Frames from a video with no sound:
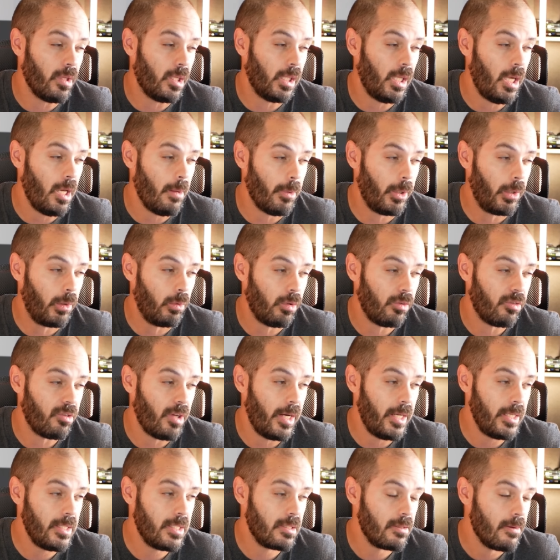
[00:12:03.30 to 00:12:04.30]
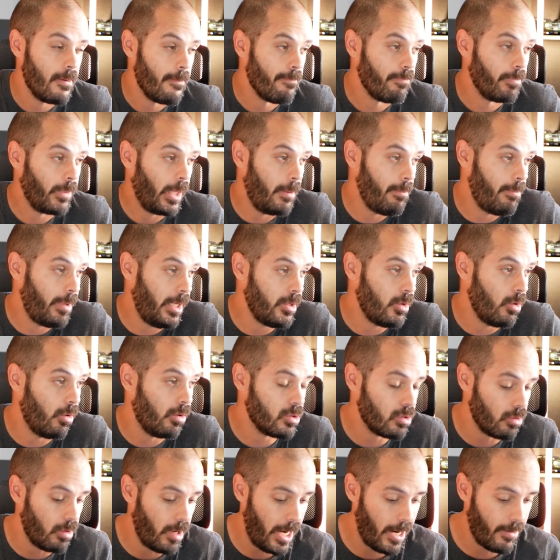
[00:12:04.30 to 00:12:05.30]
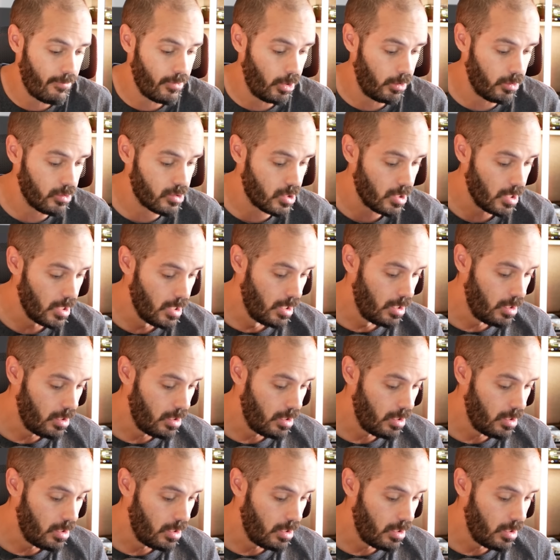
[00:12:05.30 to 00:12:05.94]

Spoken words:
the climate control settings. But you also have those